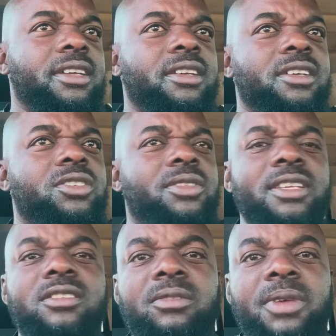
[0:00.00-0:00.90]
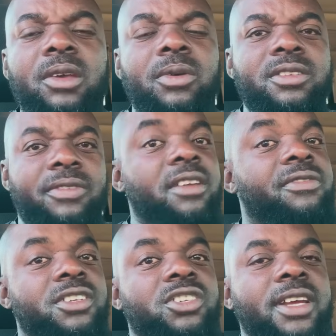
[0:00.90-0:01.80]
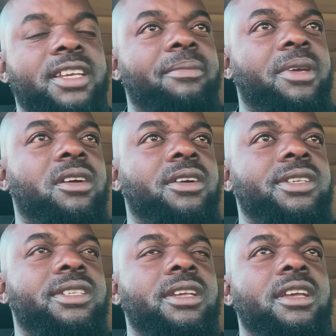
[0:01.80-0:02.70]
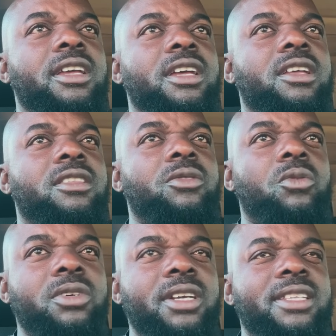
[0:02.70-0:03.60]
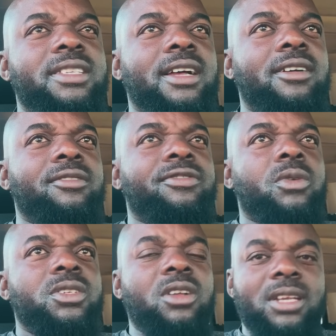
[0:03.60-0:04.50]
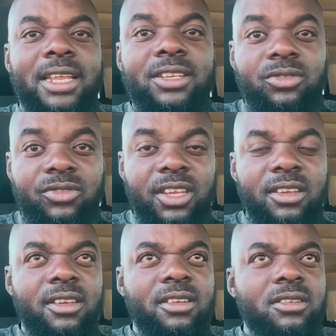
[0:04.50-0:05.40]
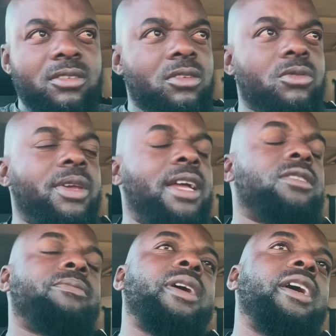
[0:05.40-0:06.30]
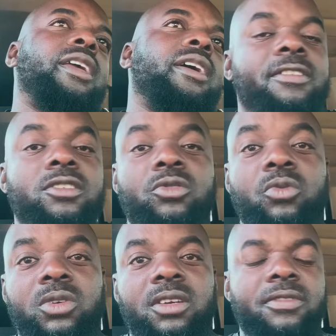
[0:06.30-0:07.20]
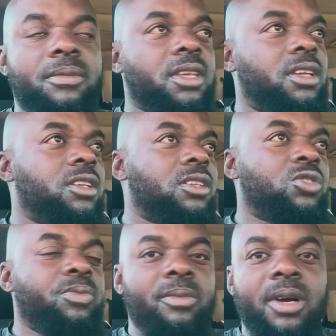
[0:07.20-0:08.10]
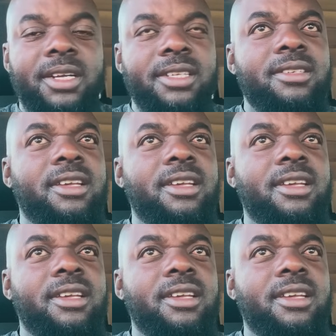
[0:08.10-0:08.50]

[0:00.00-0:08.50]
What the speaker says: So this to me was very frustrating because the water itself was not clean to drink. So we had to buy filtered water from the supermarket.